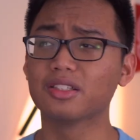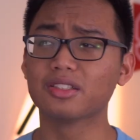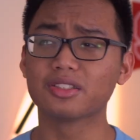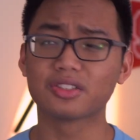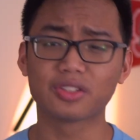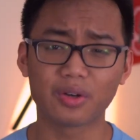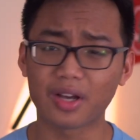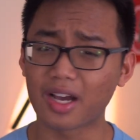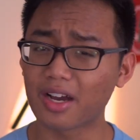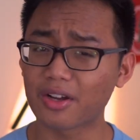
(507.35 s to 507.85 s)

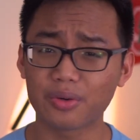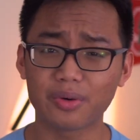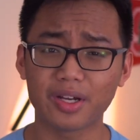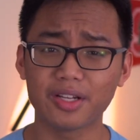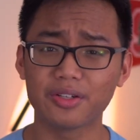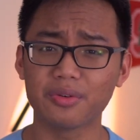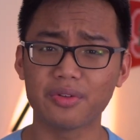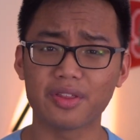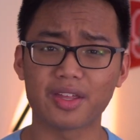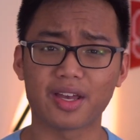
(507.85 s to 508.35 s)
So how do
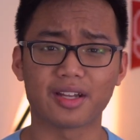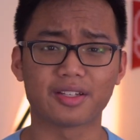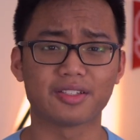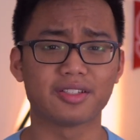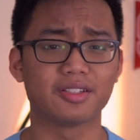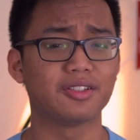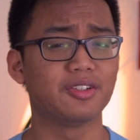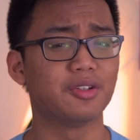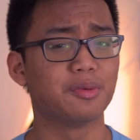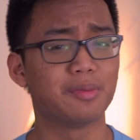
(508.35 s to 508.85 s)
I do
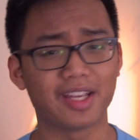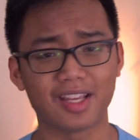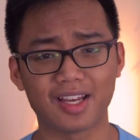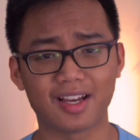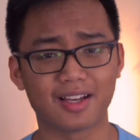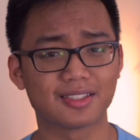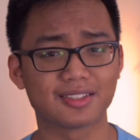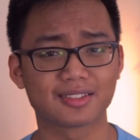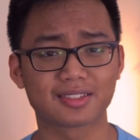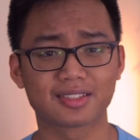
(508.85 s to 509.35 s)
that, you may
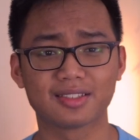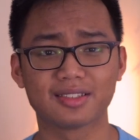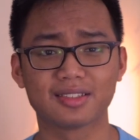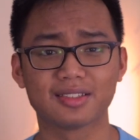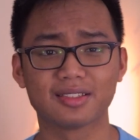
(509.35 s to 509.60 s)
ask?